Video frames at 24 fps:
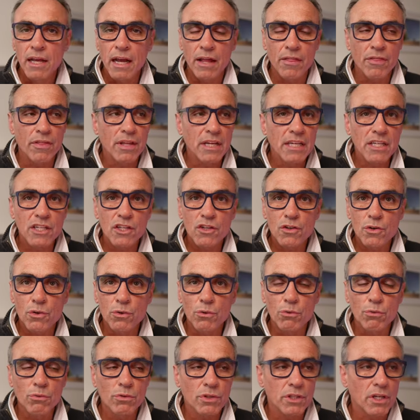and these
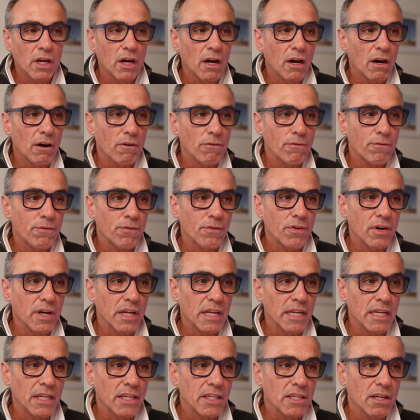tools are
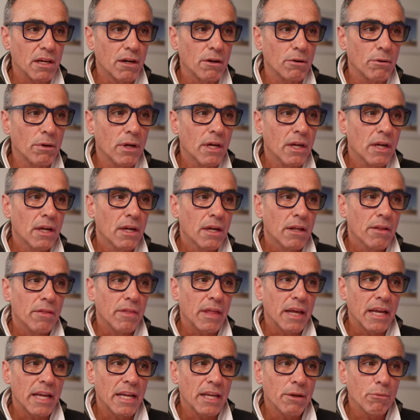free, so
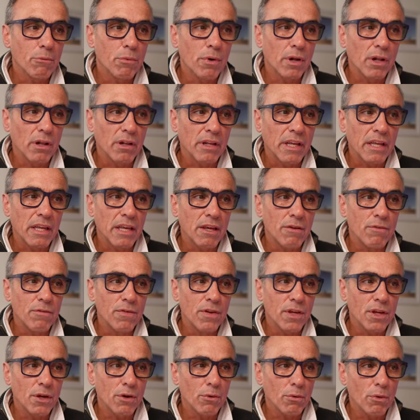they will give
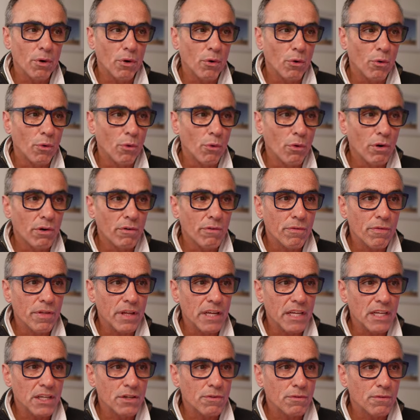you all of
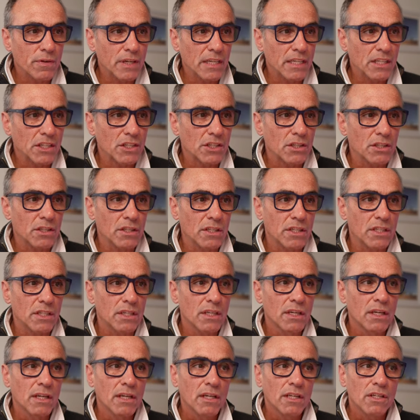these
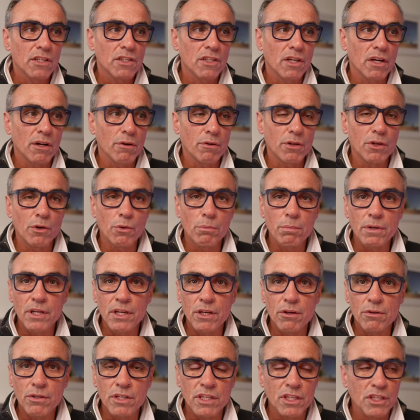features. So you'll be
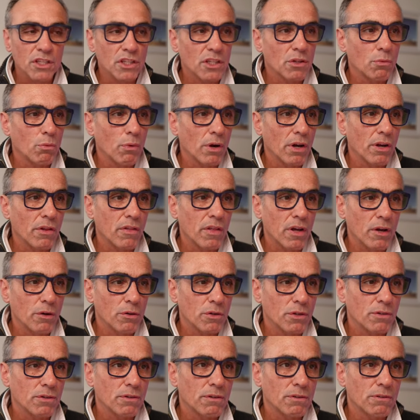using just one of
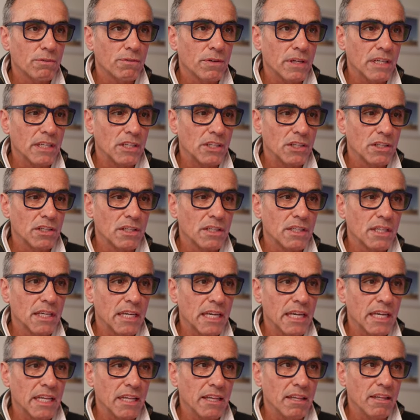those features
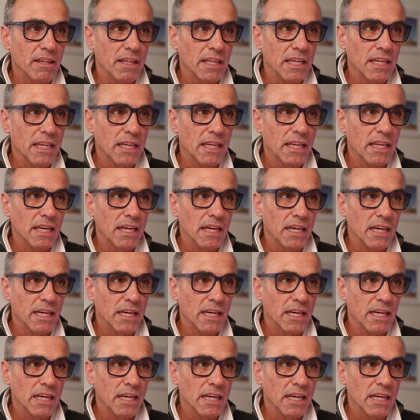in the